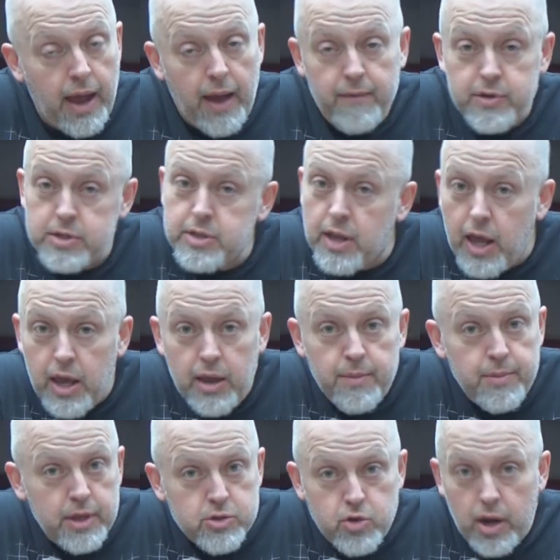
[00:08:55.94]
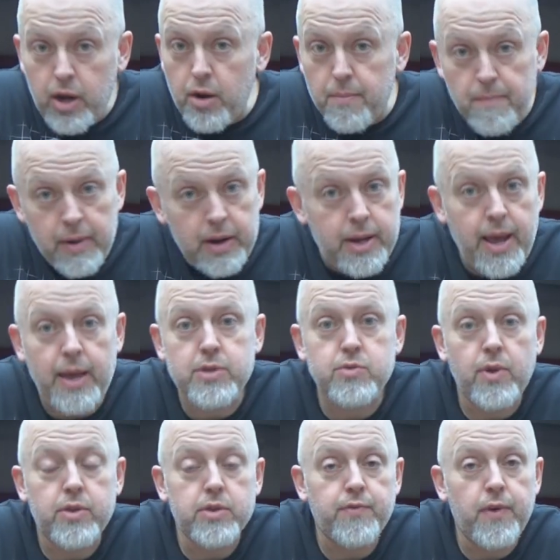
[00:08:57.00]
I've disclaimed this right here many times
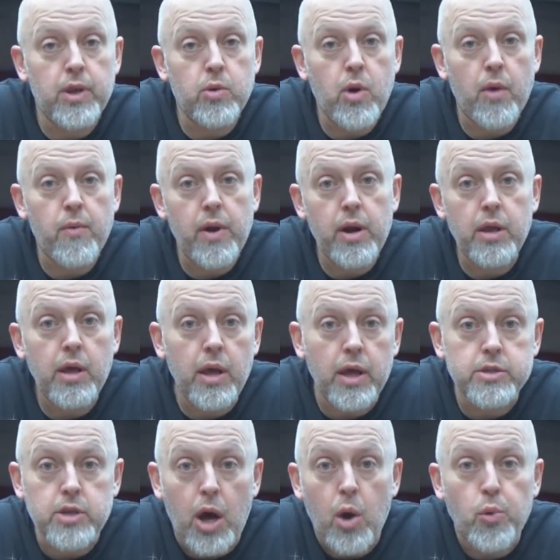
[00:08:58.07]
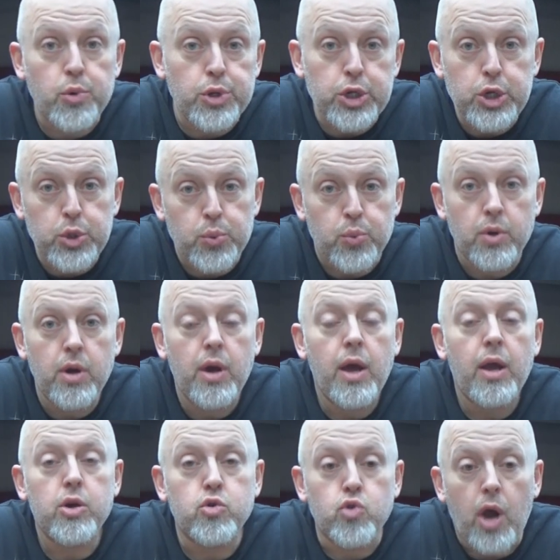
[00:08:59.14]
throughout this video already. It's on you.
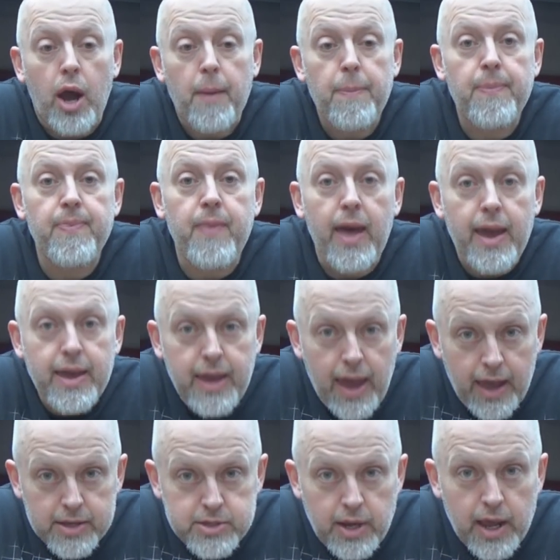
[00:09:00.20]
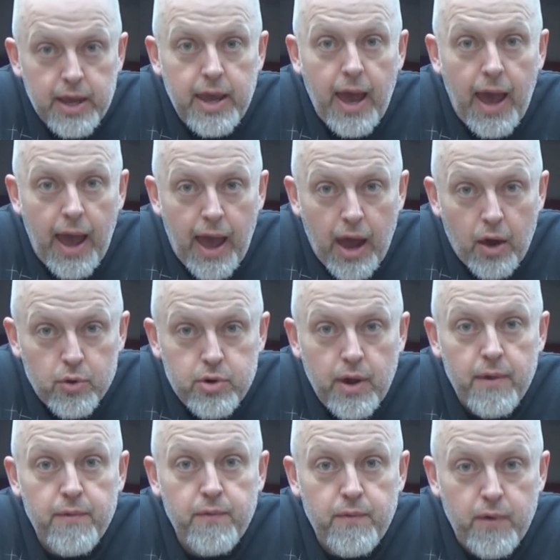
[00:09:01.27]
Drop that gas tank out
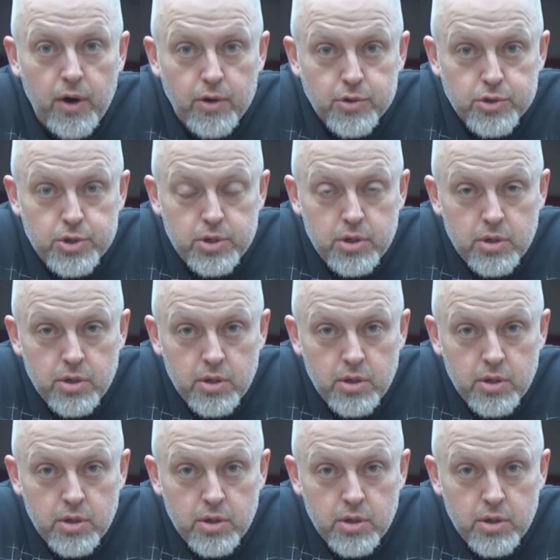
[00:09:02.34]
first.